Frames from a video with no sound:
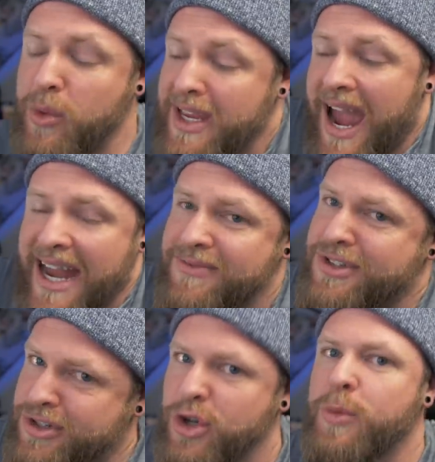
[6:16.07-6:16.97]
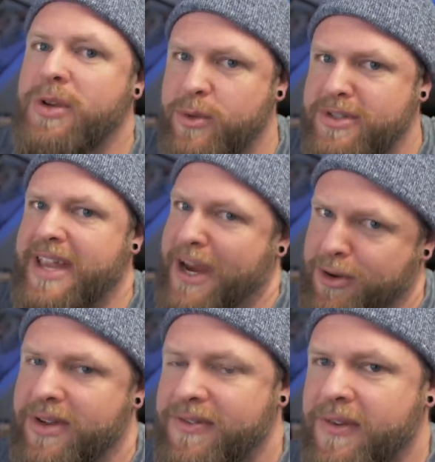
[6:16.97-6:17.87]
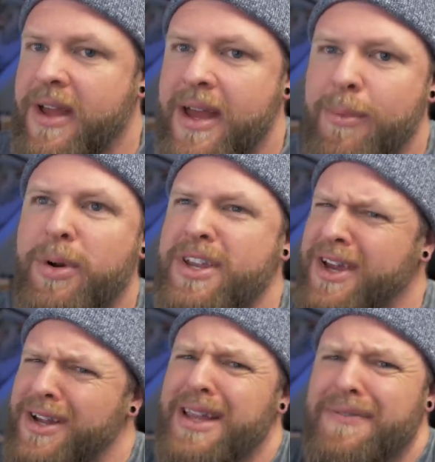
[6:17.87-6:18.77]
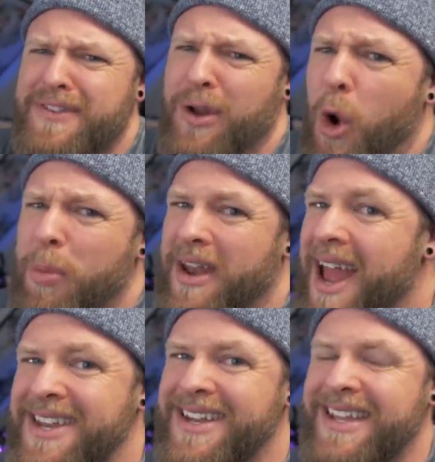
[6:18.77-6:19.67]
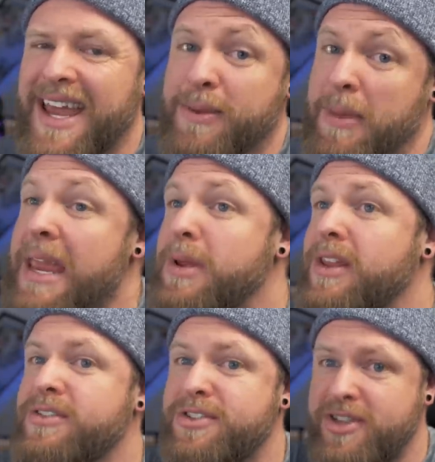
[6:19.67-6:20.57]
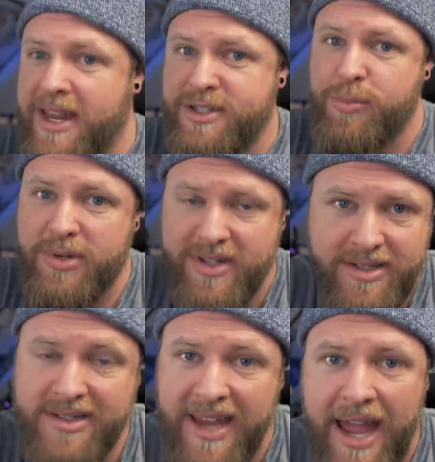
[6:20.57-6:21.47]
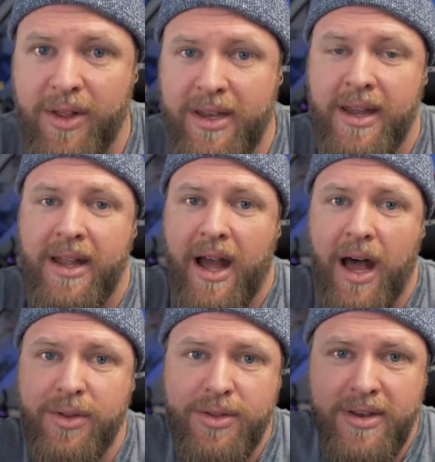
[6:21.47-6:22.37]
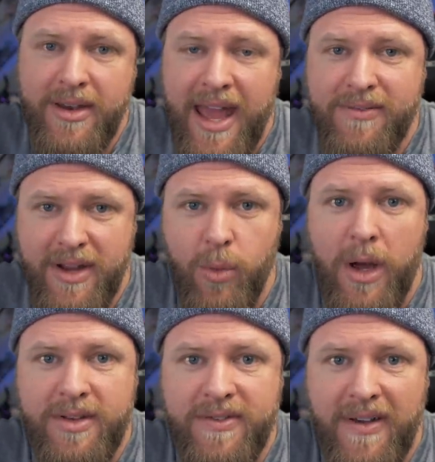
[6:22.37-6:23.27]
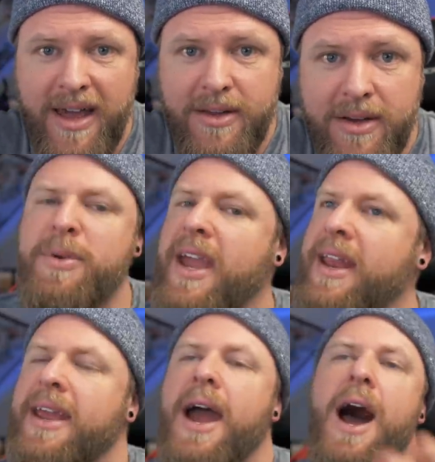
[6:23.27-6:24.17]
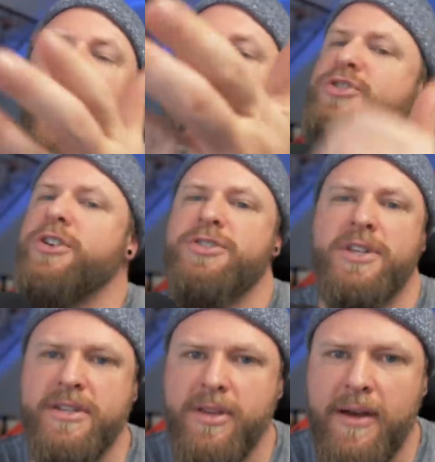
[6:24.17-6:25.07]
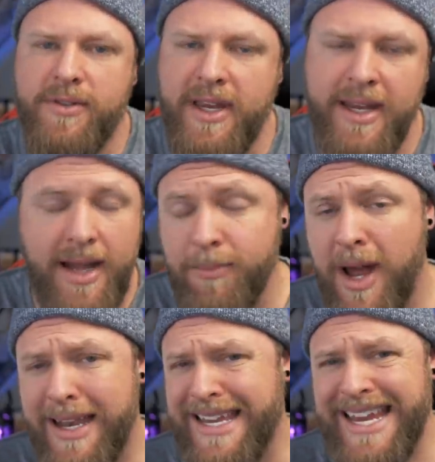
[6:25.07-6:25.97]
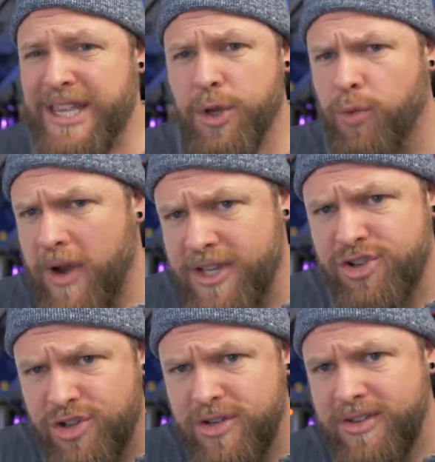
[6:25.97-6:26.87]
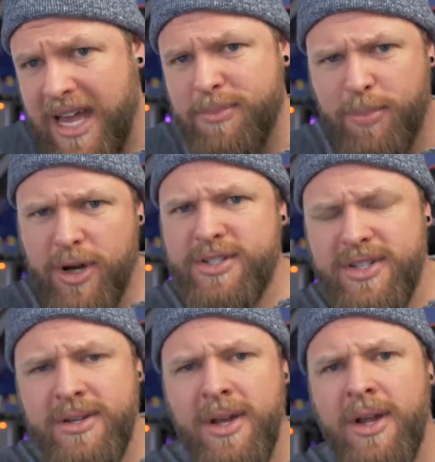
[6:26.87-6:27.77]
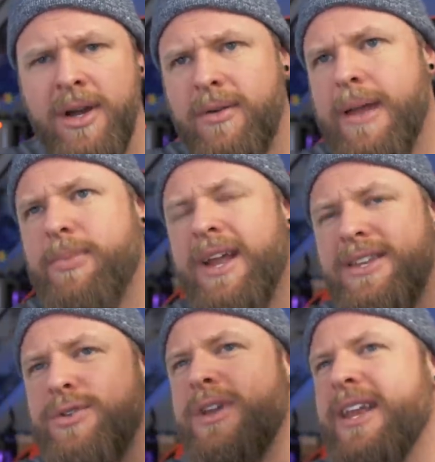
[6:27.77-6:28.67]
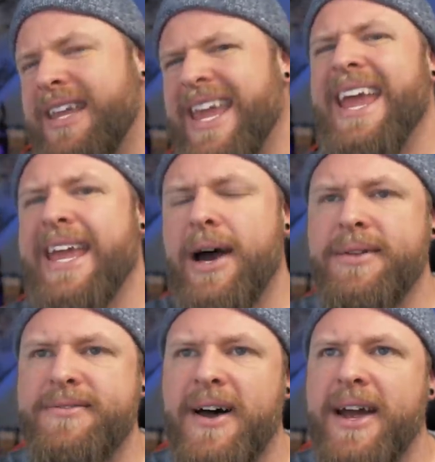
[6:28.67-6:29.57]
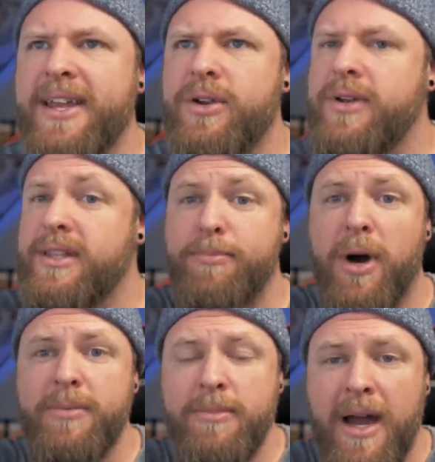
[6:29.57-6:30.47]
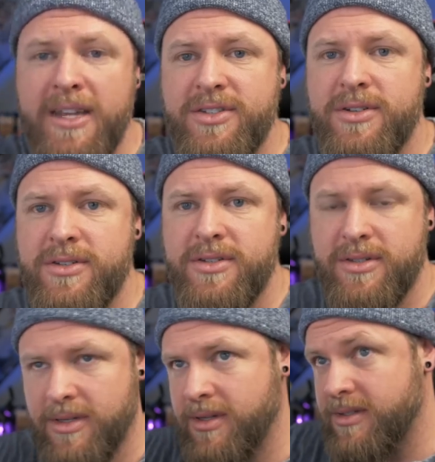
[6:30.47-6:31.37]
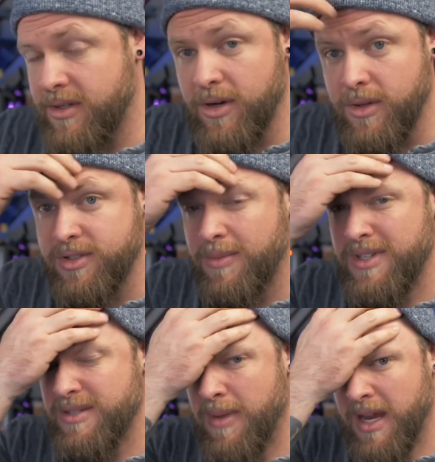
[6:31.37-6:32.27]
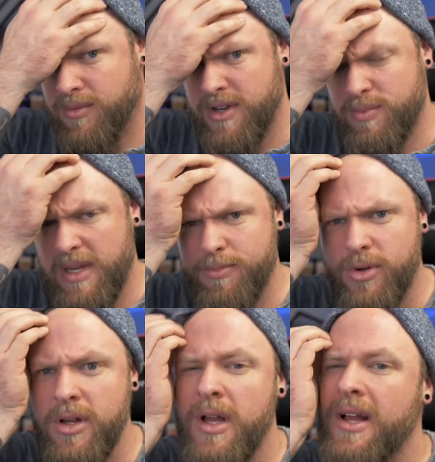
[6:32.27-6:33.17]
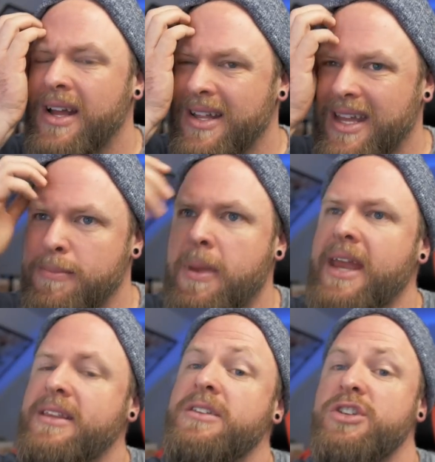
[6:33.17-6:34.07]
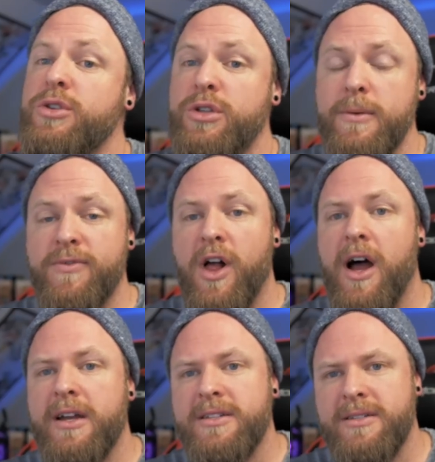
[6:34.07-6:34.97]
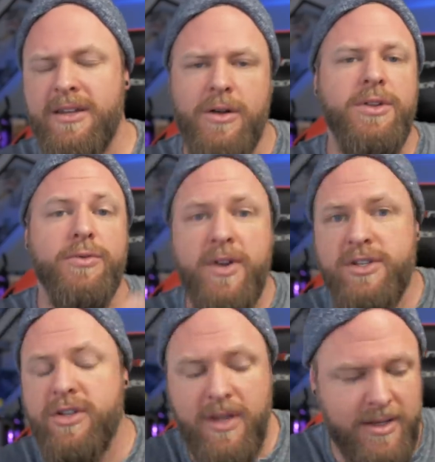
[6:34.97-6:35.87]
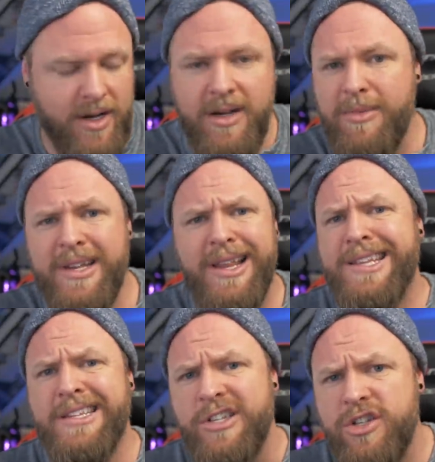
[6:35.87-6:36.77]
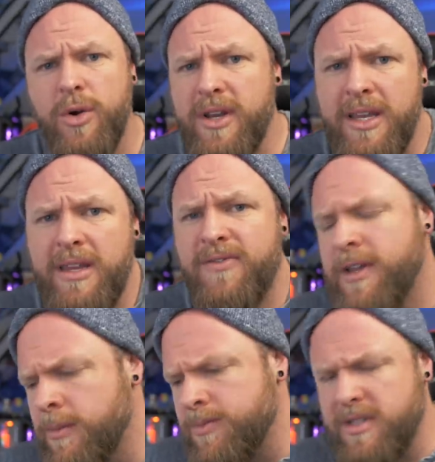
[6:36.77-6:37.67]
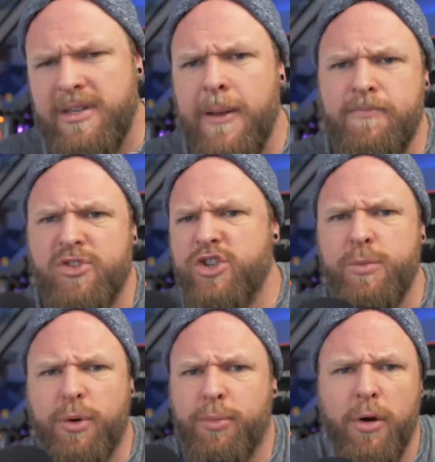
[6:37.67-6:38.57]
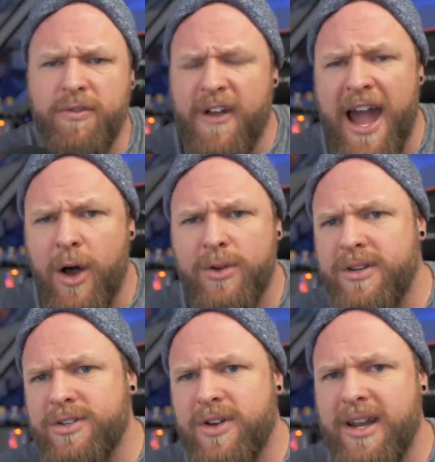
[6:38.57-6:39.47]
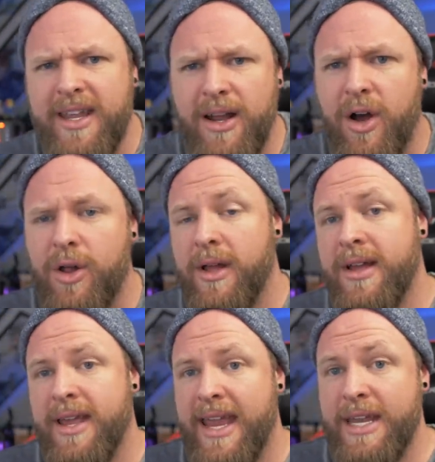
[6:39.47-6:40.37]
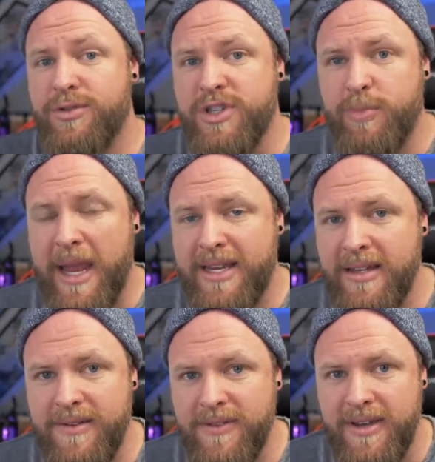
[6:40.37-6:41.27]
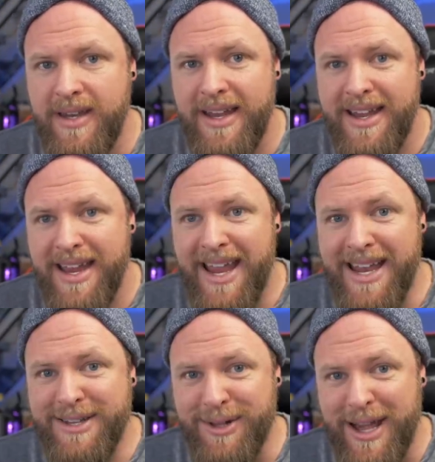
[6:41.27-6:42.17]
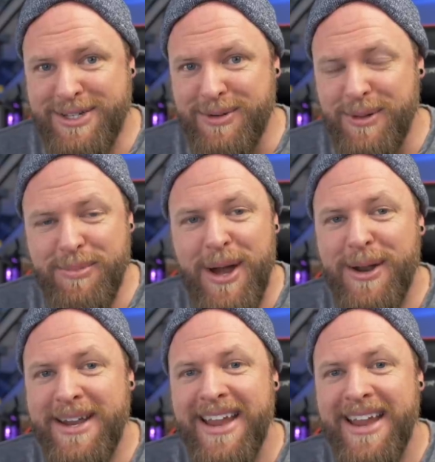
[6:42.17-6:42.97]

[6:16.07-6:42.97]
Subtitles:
We kind of assumed it was decorative, but you could have left it open-ended, like maybe there's a chance you possess a talent other than having a wealthy father. I'm kidding. I'm sure she's lovely, and I'm not an eat the rich type of person, right? But I do get a kick out of, you know, like the Bobby Misners and this girl, some of these mega rich people that make these YouTube vlogs and, you know, they're rich, so they turn them into like these short indie films that sound super profound and try to get all introspective and intellectual about it.